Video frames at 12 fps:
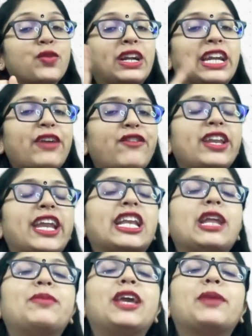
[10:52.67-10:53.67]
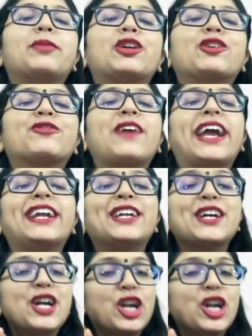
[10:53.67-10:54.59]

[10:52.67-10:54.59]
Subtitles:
You will definitely be able to find